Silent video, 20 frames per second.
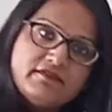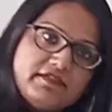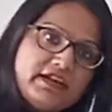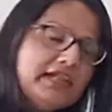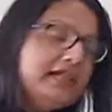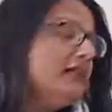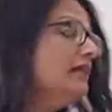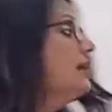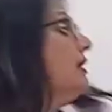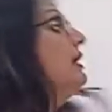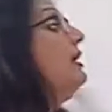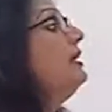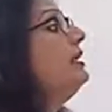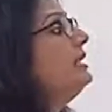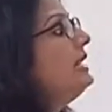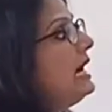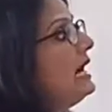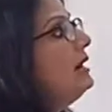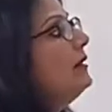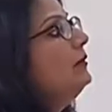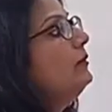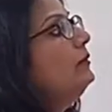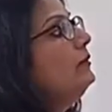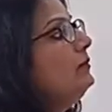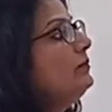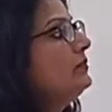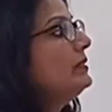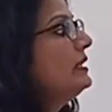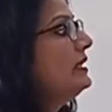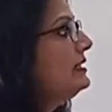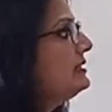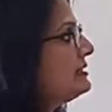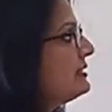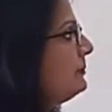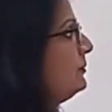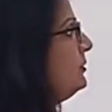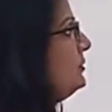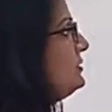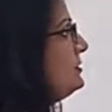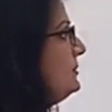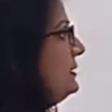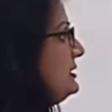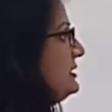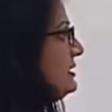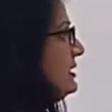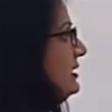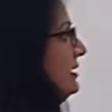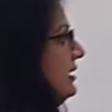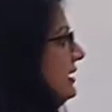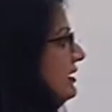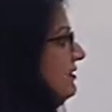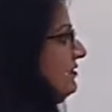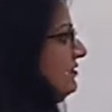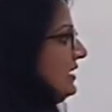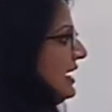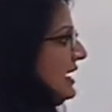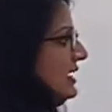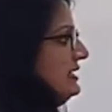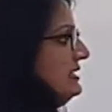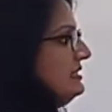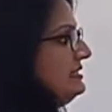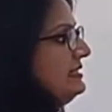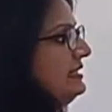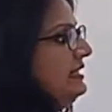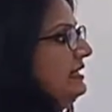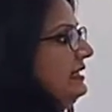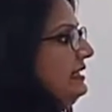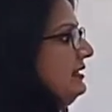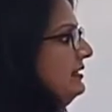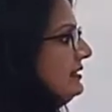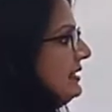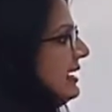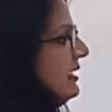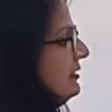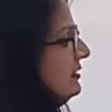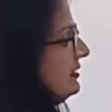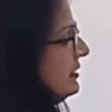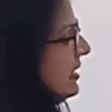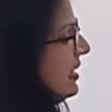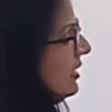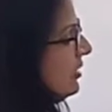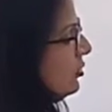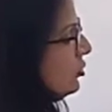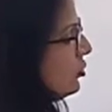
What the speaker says: Fine. Now, suppose beta, if I say that a